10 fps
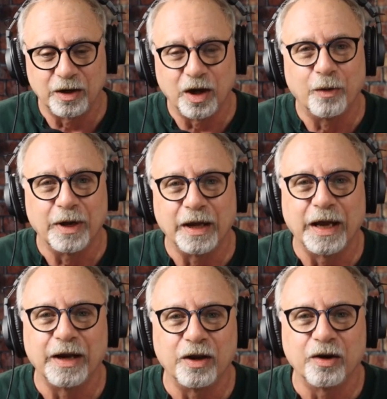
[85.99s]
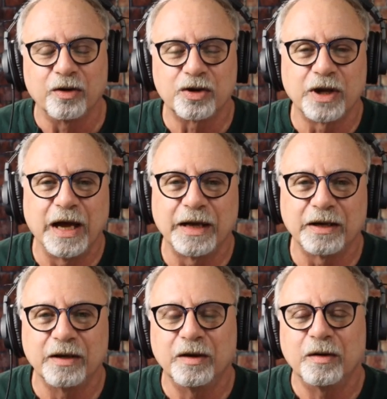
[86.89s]
going and getting your
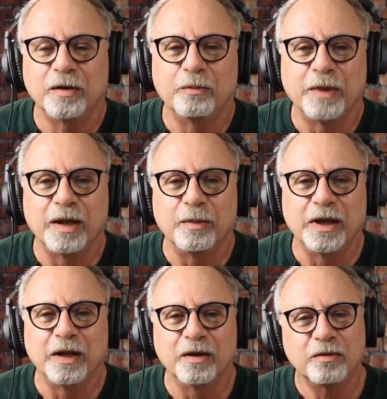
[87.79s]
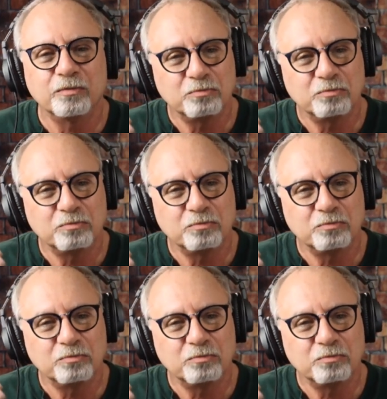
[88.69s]
shot, maybe